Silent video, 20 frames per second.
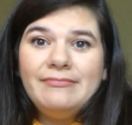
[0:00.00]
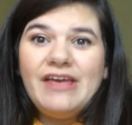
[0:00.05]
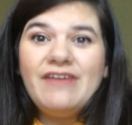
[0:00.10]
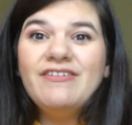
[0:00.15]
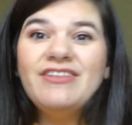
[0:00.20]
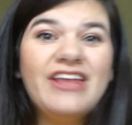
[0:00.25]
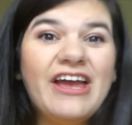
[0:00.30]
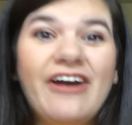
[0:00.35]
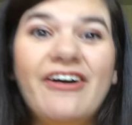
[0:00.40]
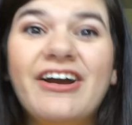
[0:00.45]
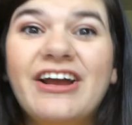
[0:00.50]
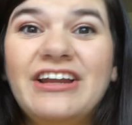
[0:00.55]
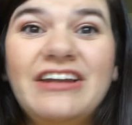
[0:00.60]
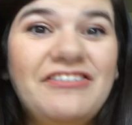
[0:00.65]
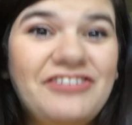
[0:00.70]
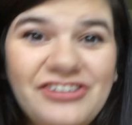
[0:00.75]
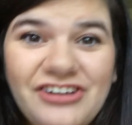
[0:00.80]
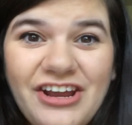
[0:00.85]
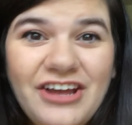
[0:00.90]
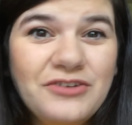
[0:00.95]
Even the air
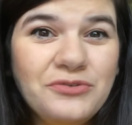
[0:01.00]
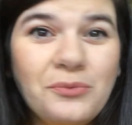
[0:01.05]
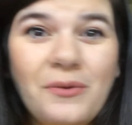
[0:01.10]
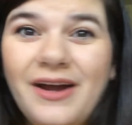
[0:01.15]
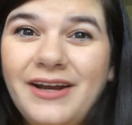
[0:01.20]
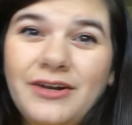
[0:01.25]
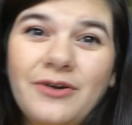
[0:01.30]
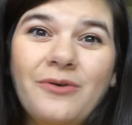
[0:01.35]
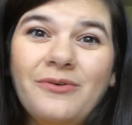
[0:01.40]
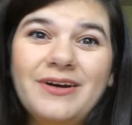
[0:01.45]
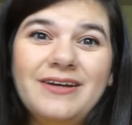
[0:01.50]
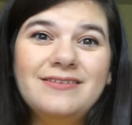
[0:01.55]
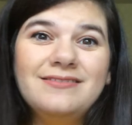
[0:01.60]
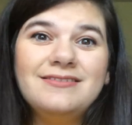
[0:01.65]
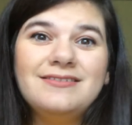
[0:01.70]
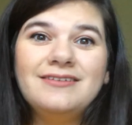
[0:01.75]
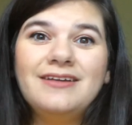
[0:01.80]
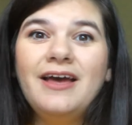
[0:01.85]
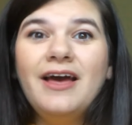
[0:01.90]
conditioning is white noise.